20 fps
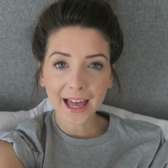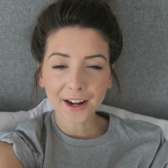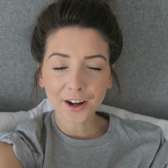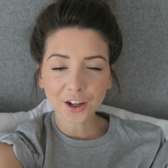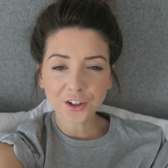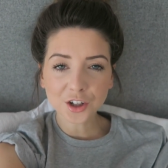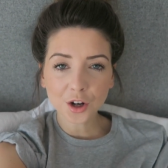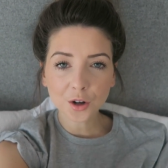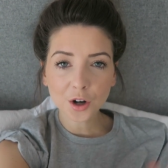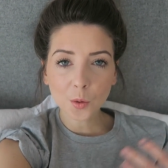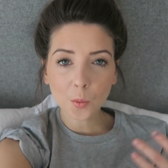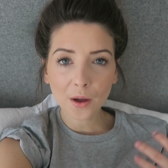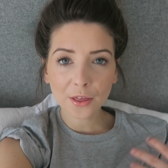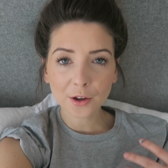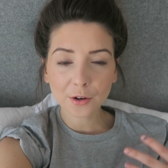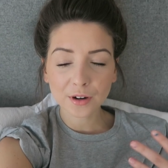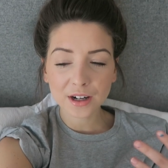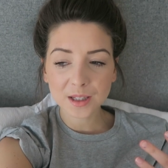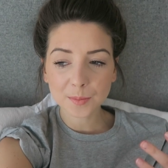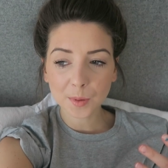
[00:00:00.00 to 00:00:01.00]
And I don't know
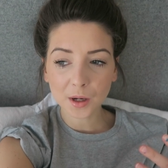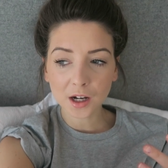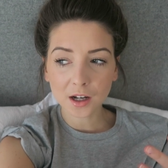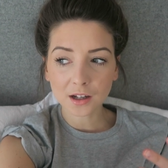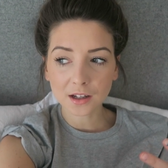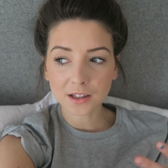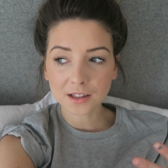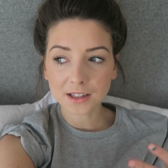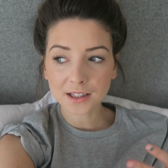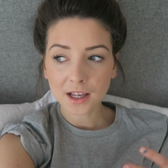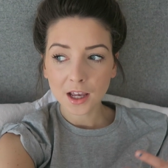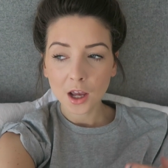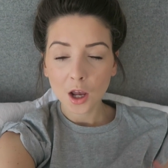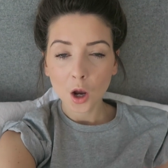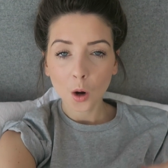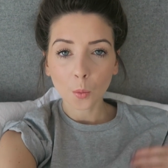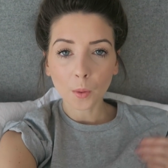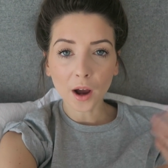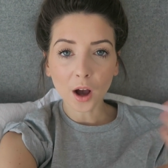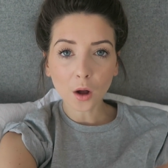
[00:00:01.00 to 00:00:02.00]
whether it's because
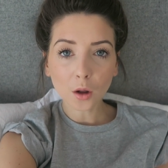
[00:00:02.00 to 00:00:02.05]
we're